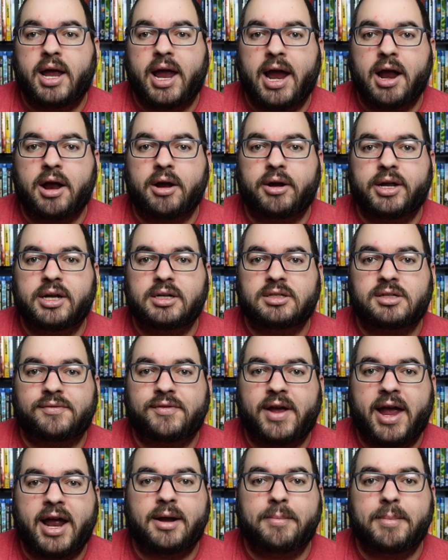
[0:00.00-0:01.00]
areas
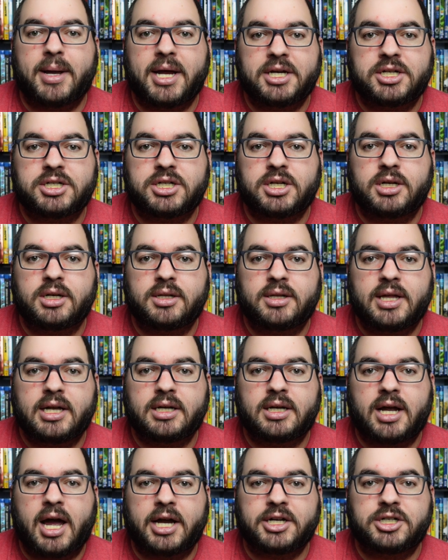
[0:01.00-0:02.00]
of animation
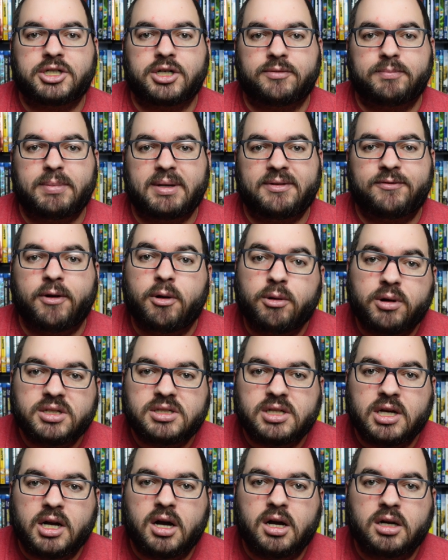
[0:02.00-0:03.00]
that I should be
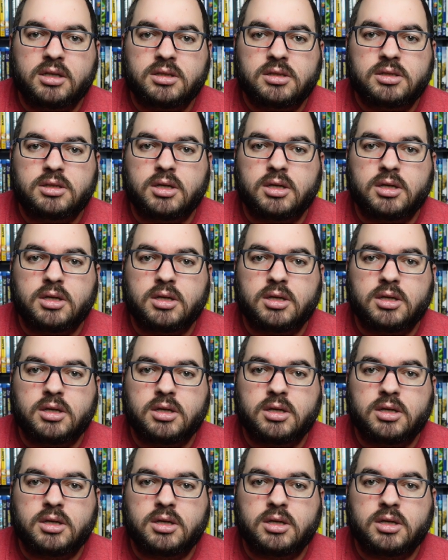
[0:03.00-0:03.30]
focusing on,